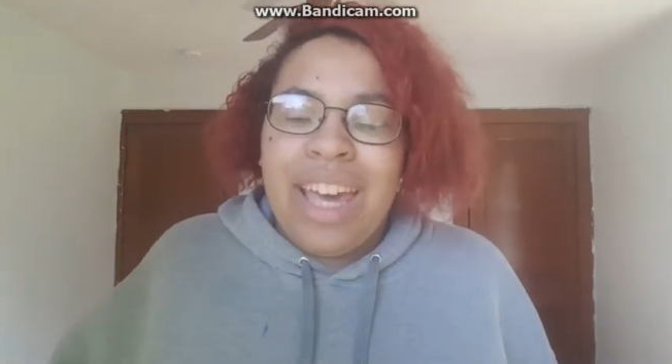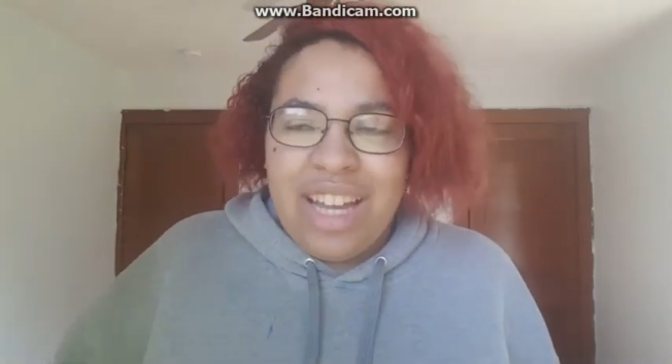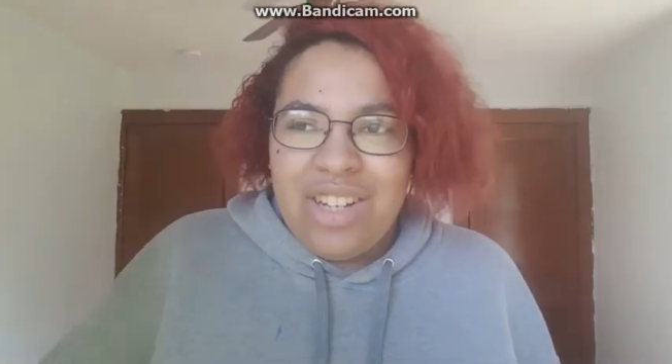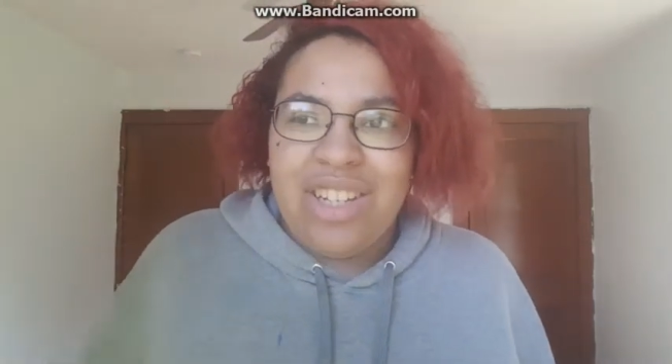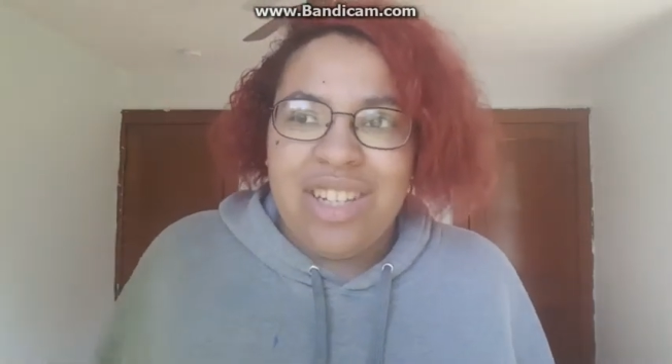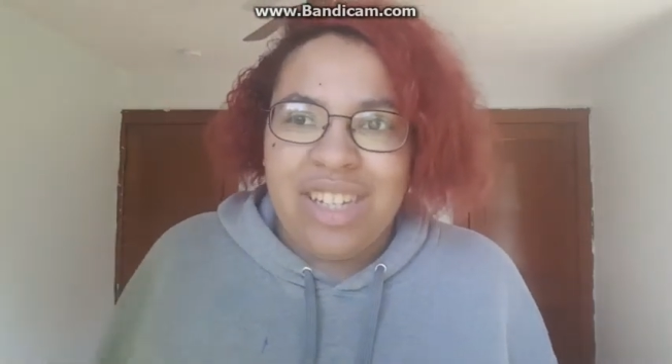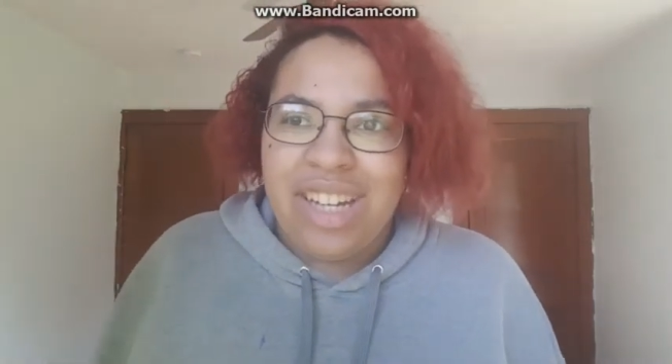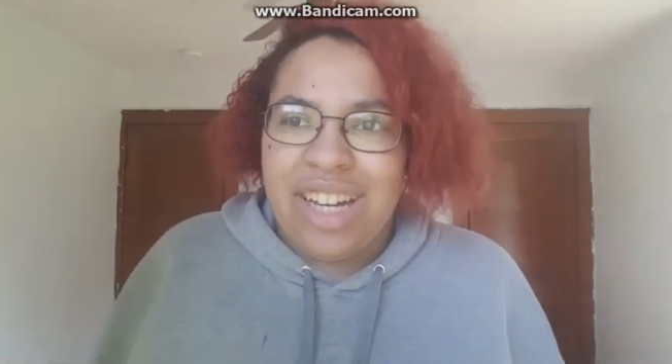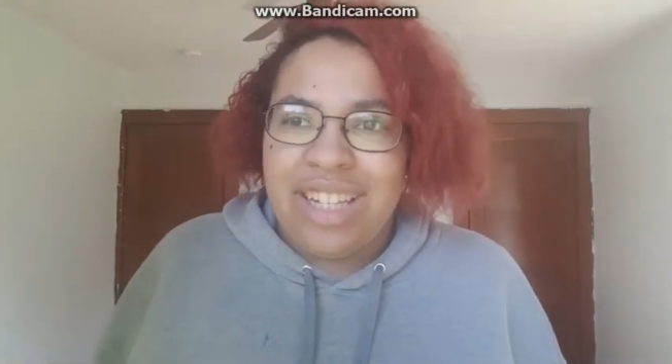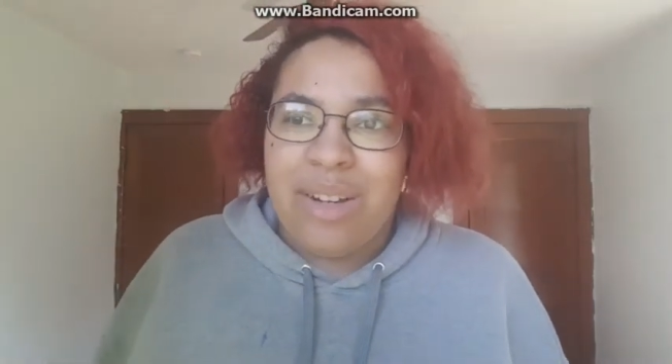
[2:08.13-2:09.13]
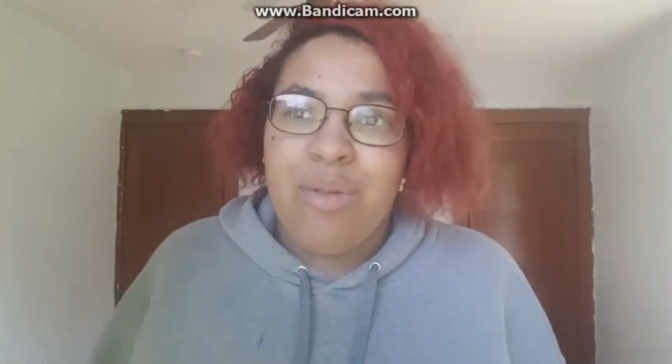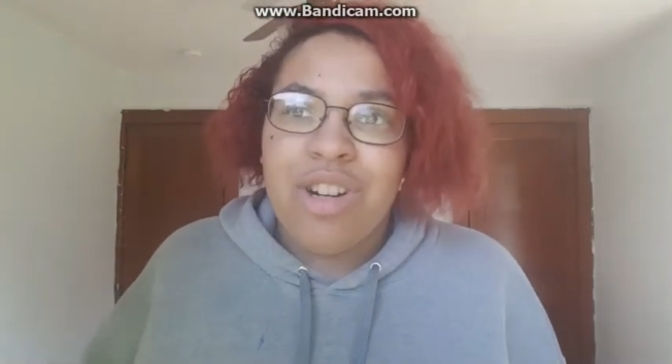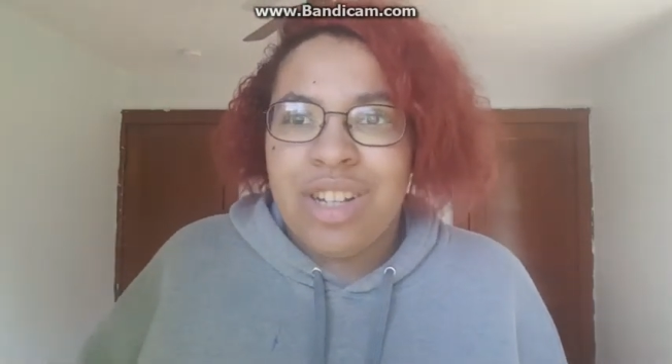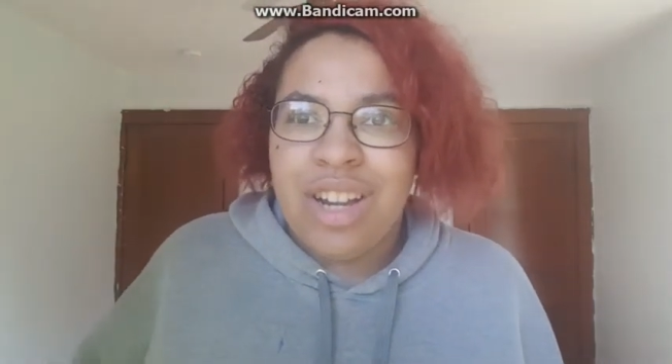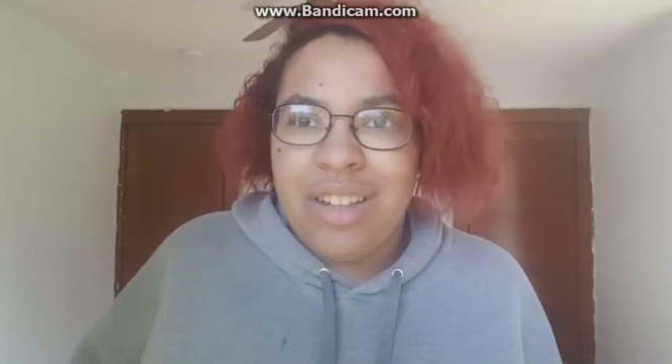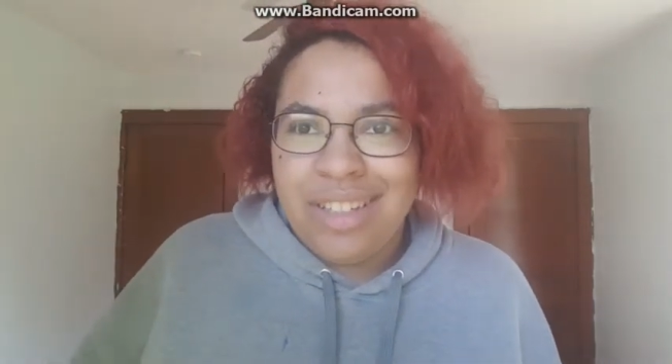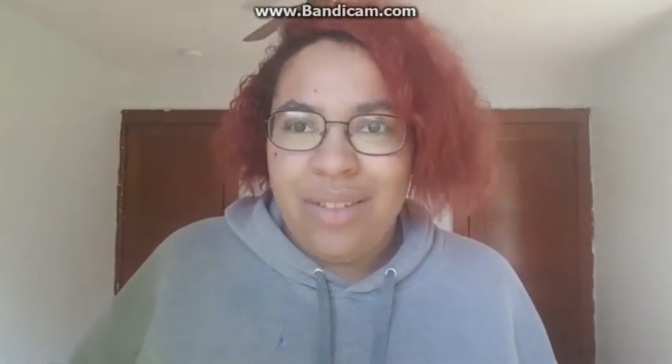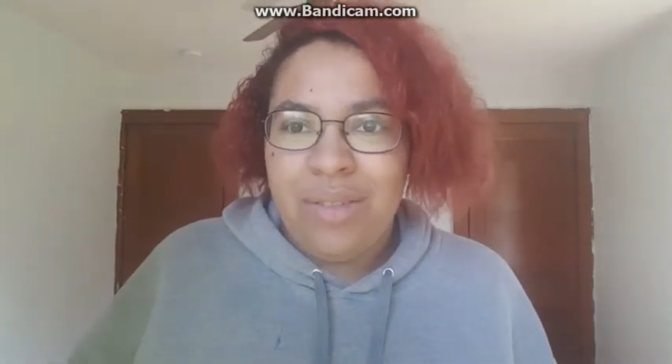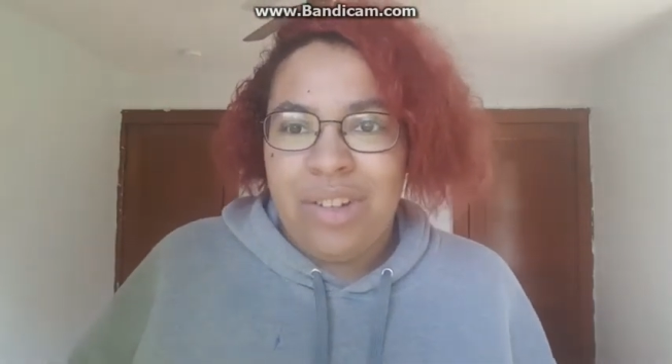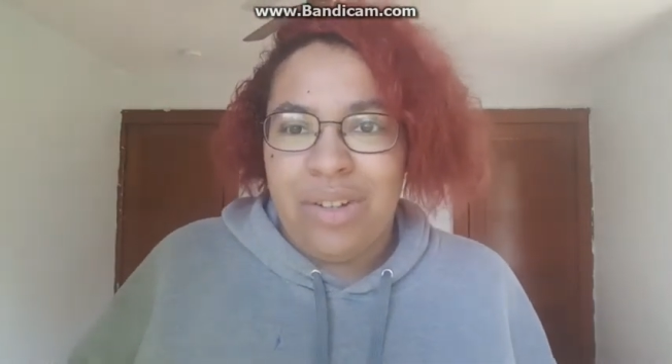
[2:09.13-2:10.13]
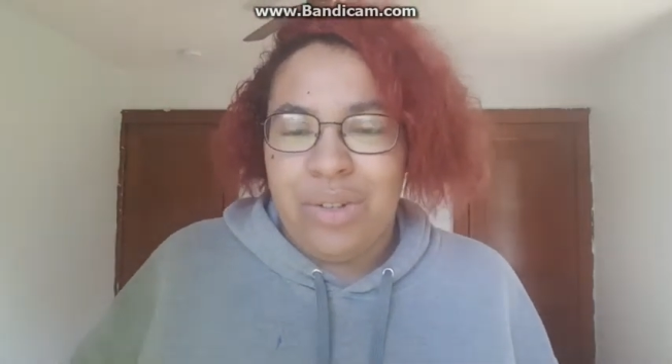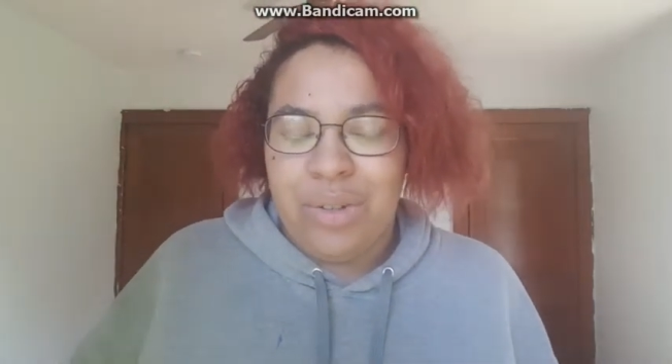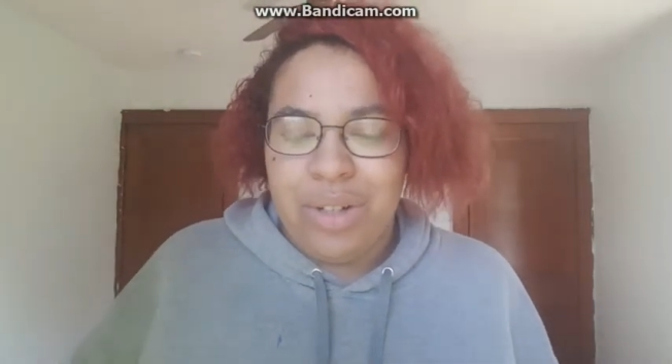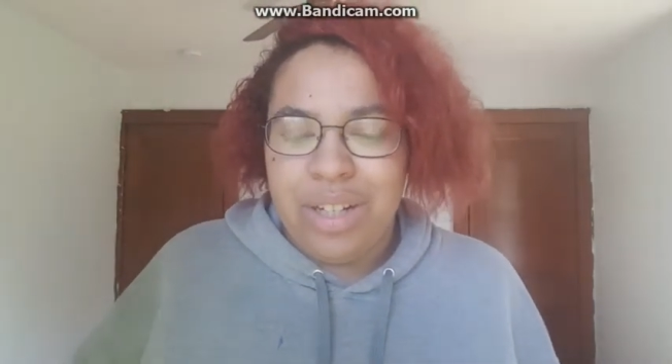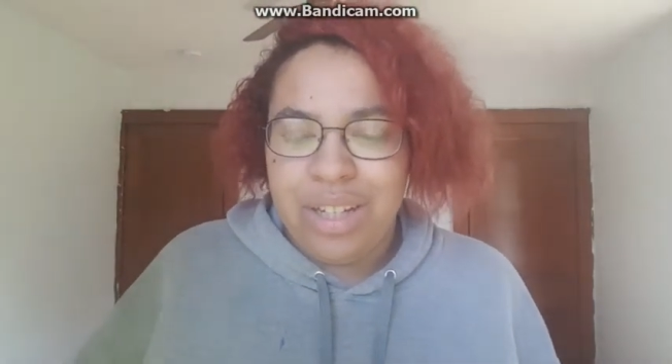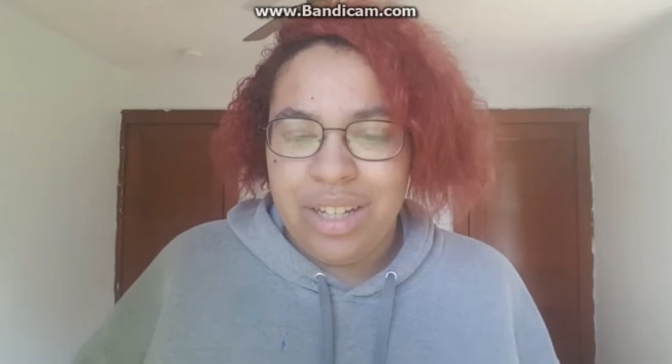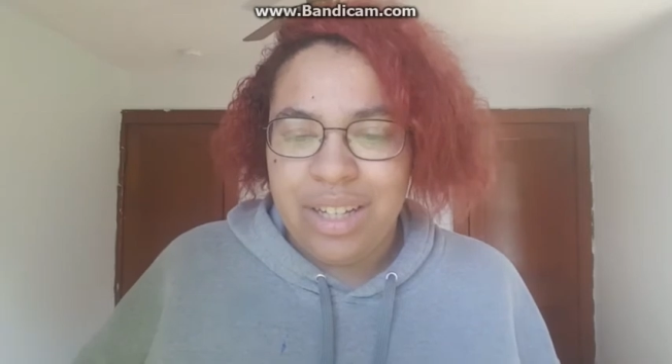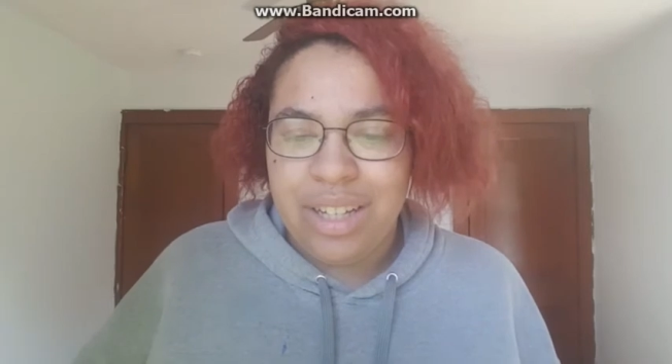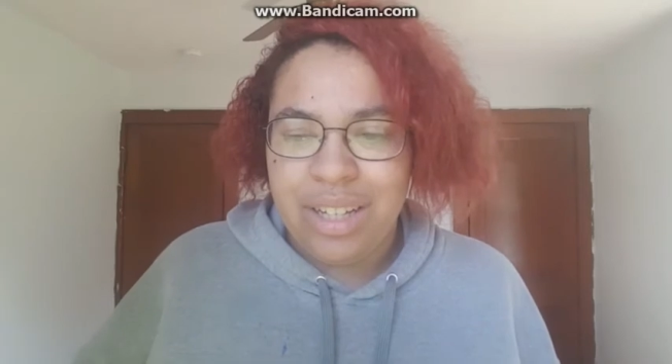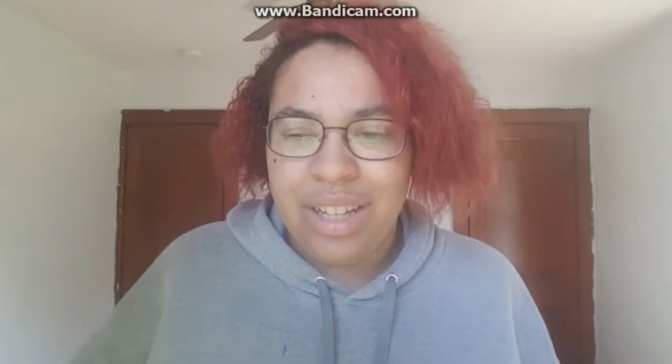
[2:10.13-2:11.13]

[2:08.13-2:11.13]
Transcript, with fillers: Hit just decides that we're just gonna leave you